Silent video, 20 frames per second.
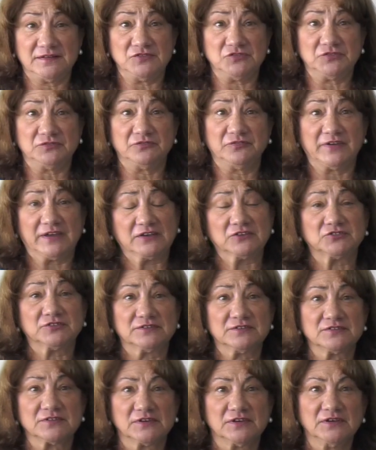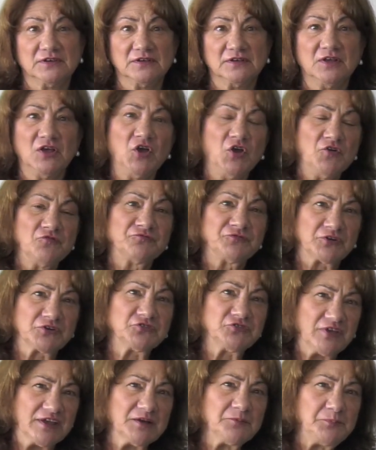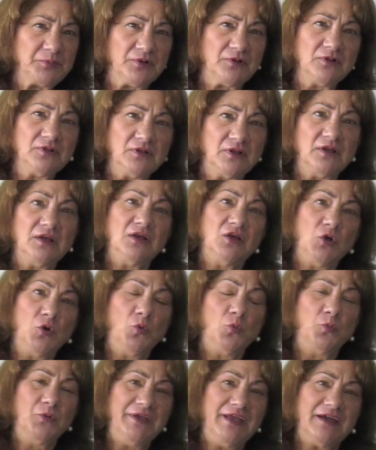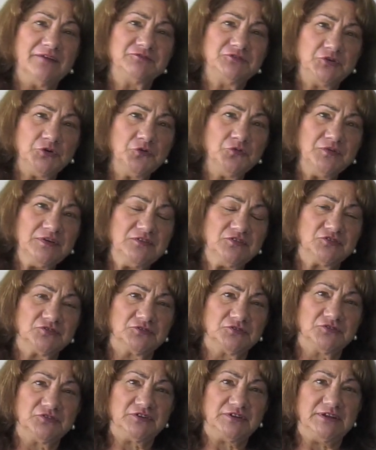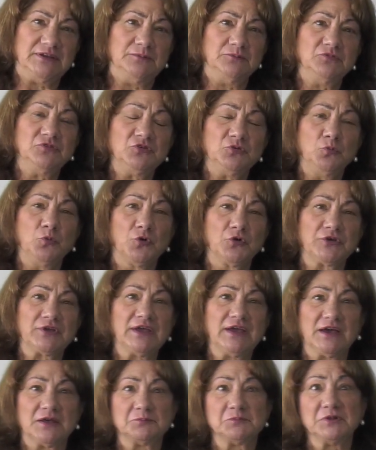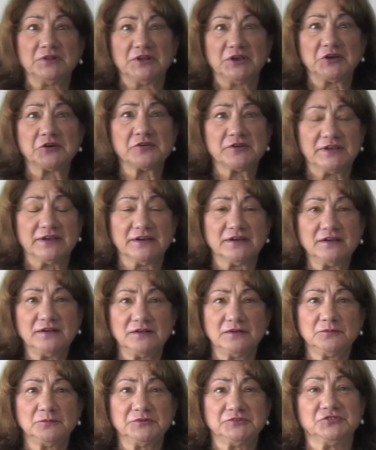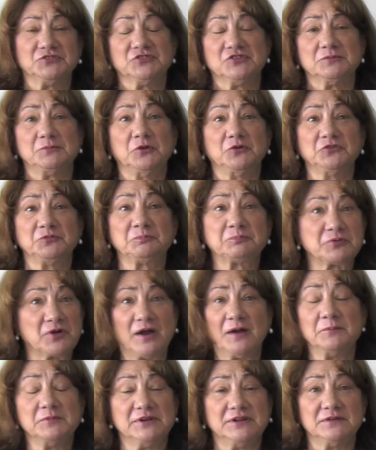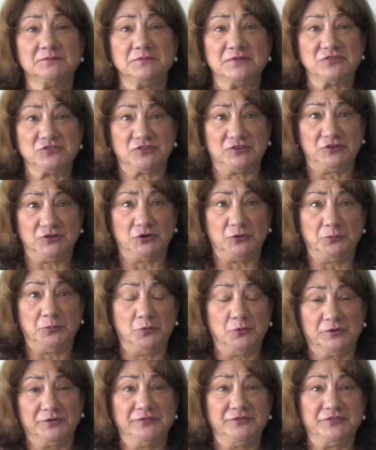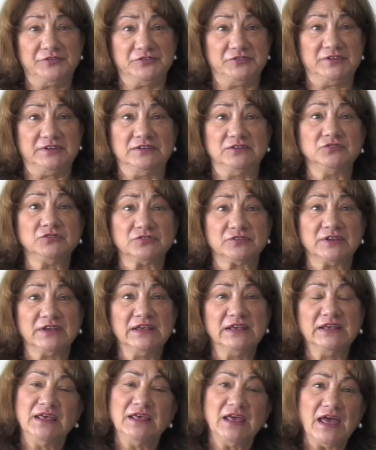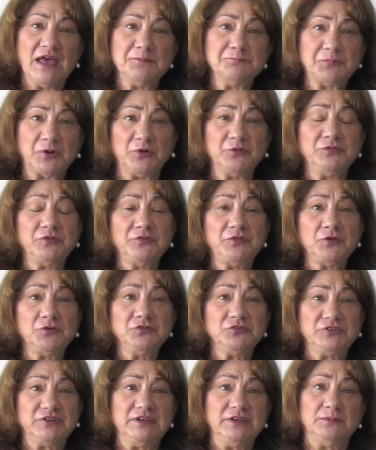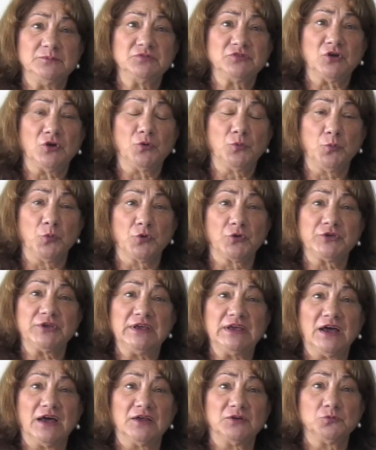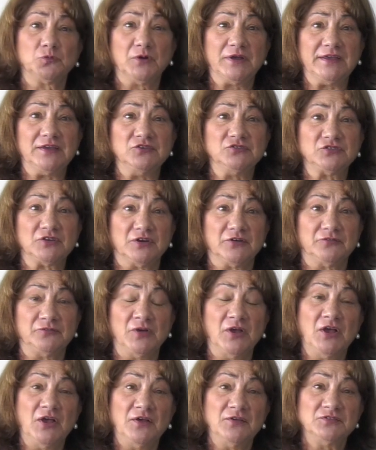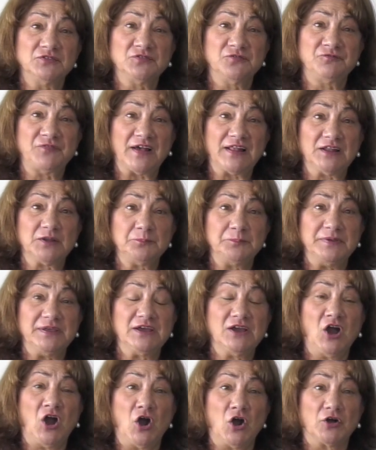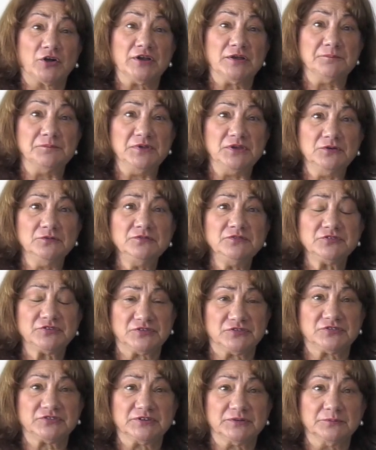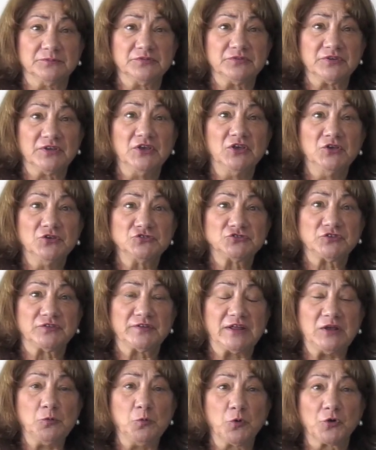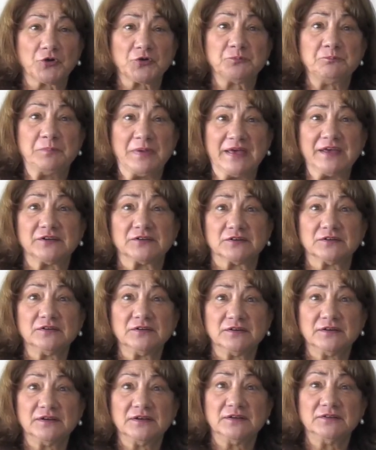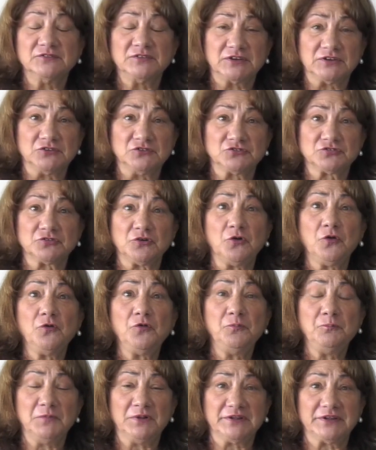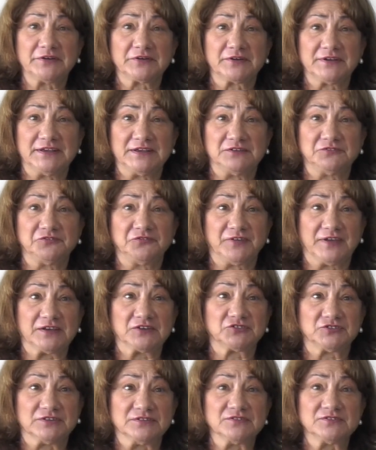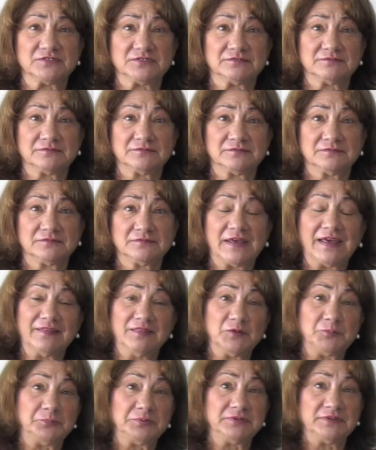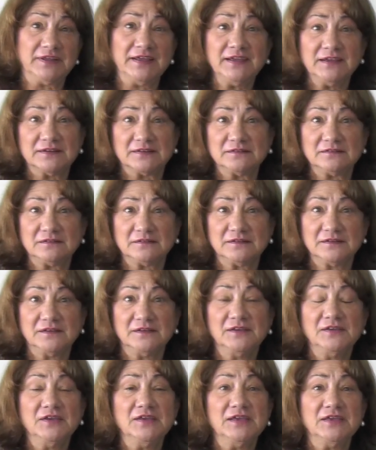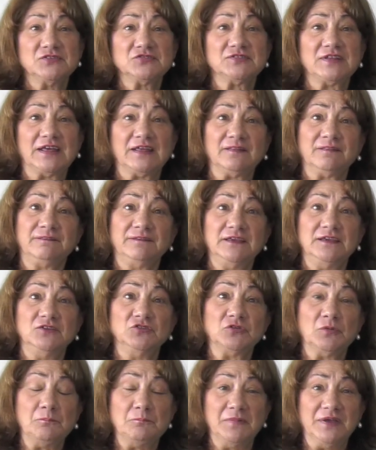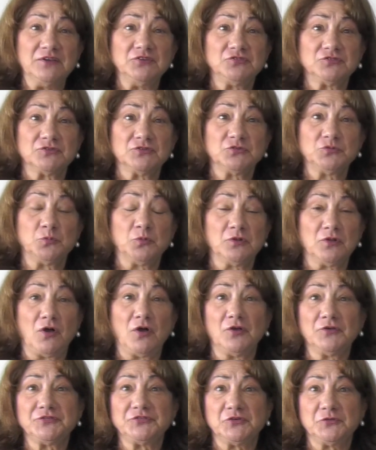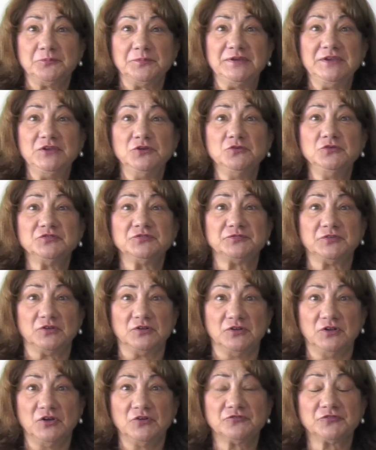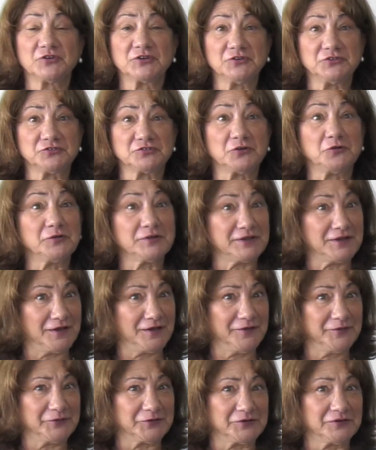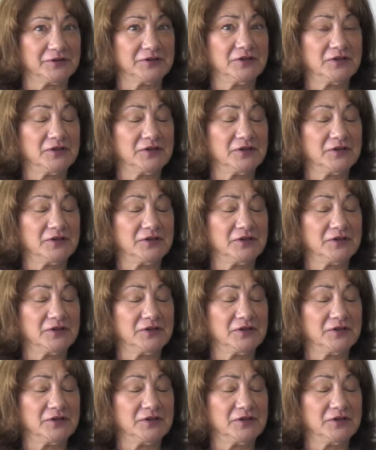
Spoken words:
these infections. For example, we have 2 research teams working on malaria, which is the most prominent mosquito-borne disease, and both of those teams are working on ways of developing our immune systems so they work better to control malaria infections. And the plan is that these measures will also be useful for controlling other